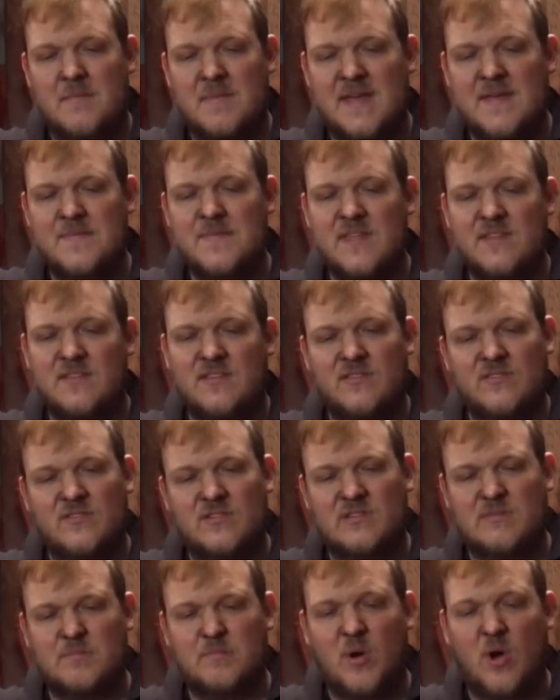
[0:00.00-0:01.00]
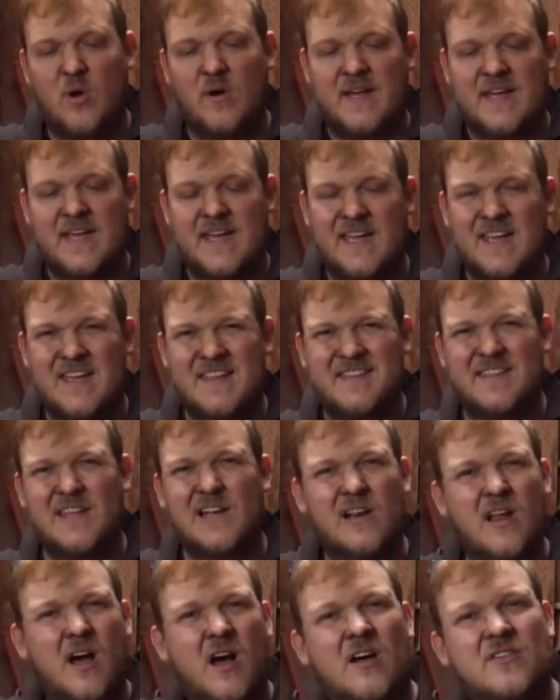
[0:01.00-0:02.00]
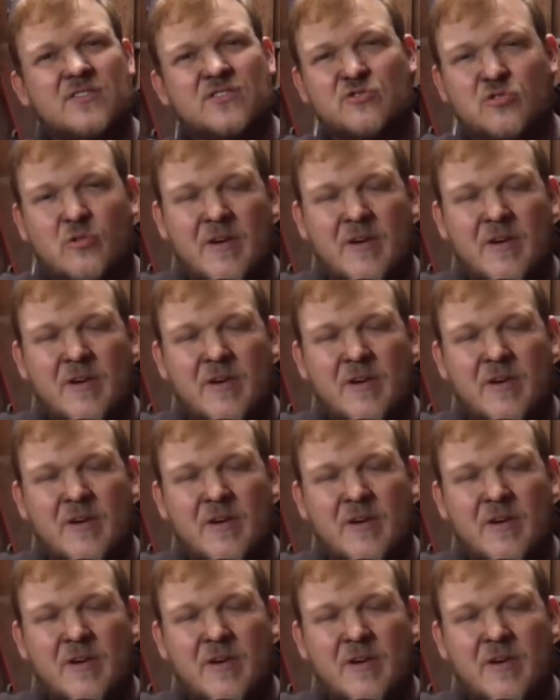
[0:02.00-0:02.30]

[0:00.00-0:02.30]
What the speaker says: In this pot here, it's the last